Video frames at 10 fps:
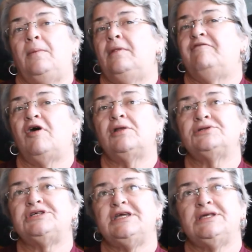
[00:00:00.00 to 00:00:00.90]
The
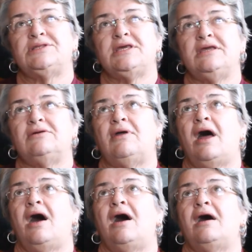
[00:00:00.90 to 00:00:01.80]
volunteers here
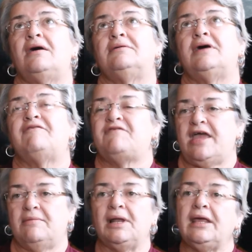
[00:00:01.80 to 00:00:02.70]
are a
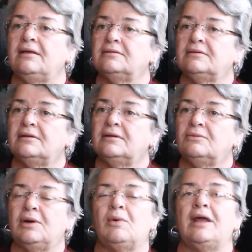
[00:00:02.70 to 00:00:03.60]
family.
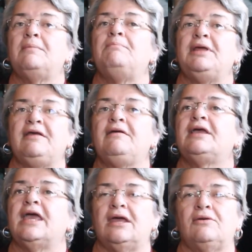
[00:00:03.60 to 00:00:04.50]
We're one big
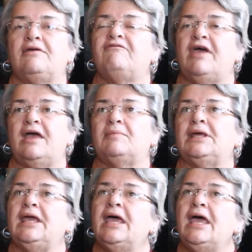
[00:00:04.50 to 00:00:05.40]
caring
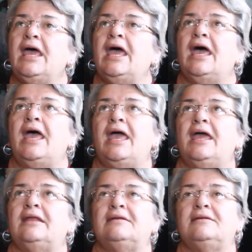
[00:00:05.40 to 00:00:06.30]
family,
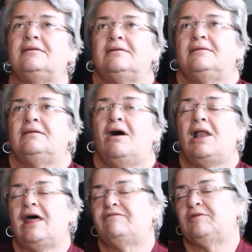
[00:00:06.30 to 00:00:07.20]
and I
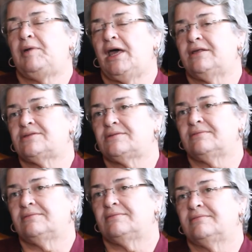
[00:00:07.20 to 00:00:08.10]
love the place.
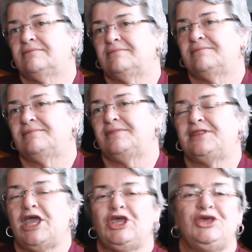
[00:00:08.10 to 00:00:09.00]

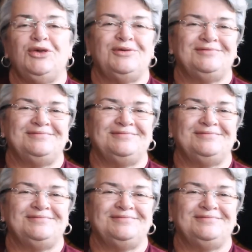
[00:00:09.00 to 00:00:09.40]
Thank you.